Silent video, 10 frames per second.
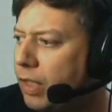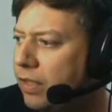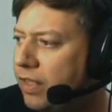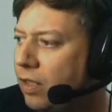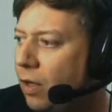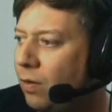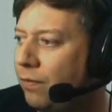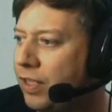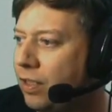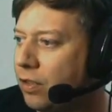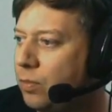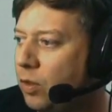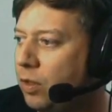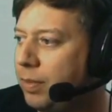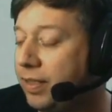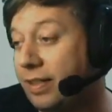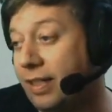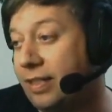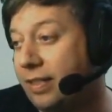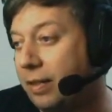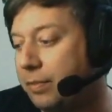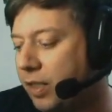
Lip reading: This hole obviously looks smaller, but it's actually the same